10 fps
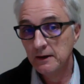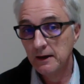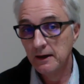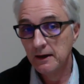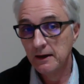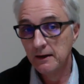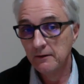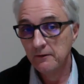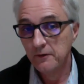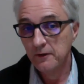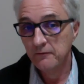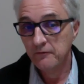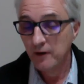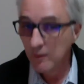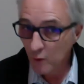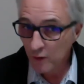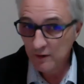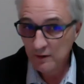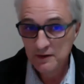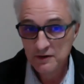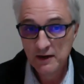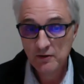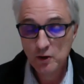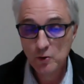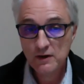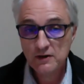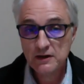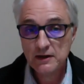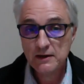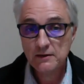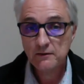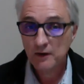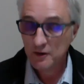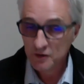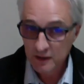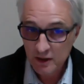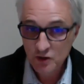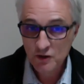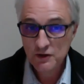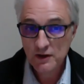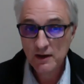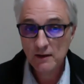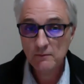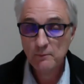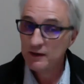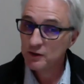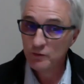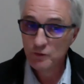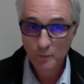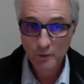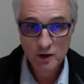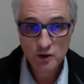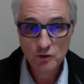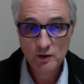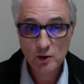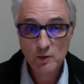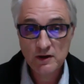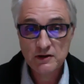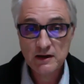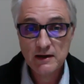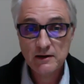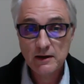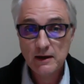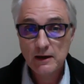the framework is there in Queensland, the legislation is there, PEXA is operational in Queensland.